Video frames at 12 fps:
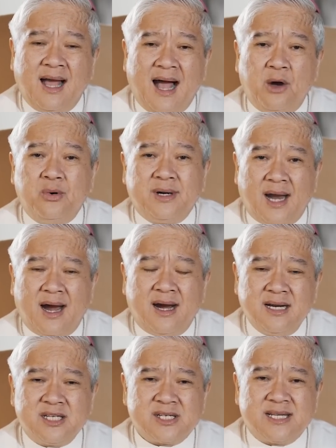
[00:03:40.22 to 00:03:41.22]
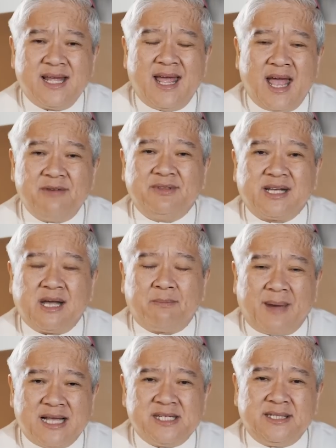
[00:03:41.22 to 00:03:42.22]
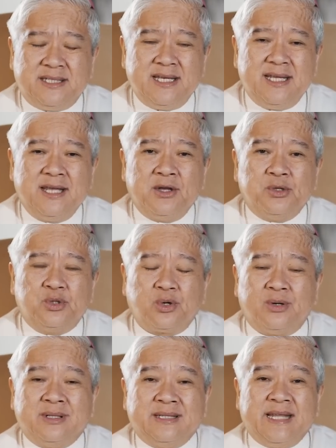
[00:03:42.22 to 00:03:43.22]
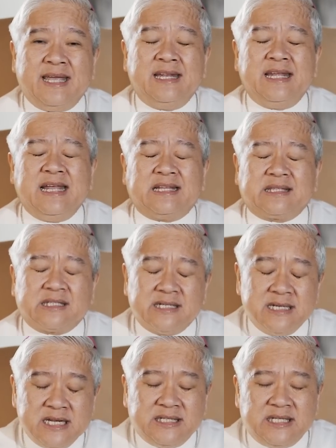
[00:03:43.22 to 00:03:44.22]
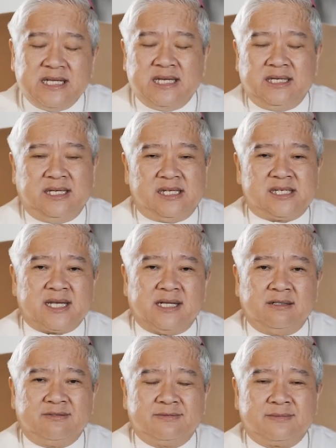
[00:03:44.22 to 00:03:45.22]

our hearts have the capacity to contain eternity in itself.